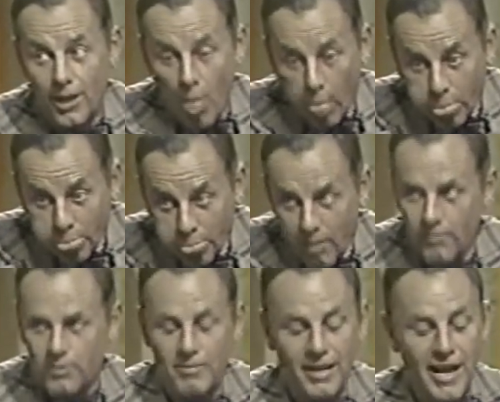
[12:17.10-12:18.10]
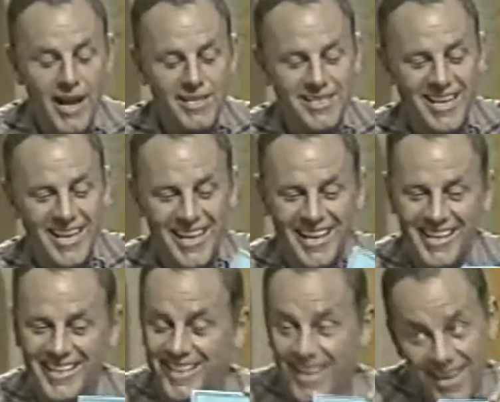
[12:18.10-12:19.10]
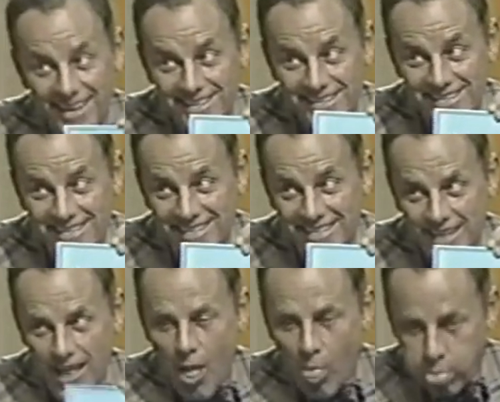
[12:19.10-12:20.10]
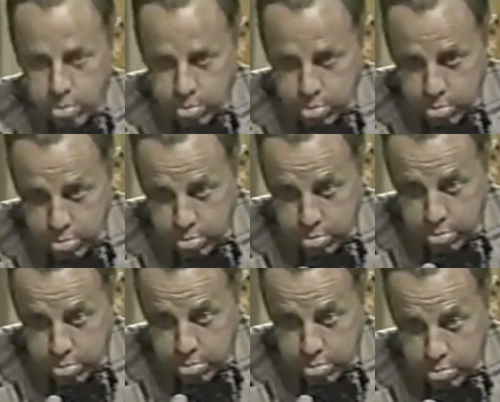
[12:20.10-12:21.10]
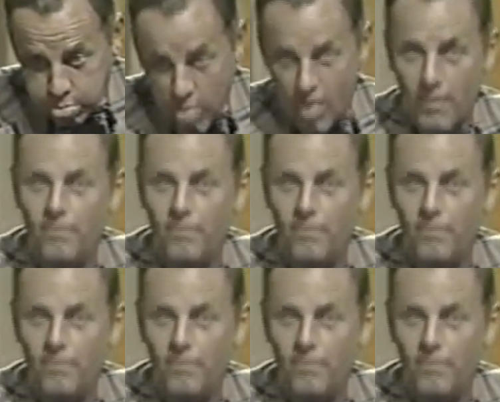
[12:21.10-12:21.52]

out, But I said kiss. Kiss by a gorilla.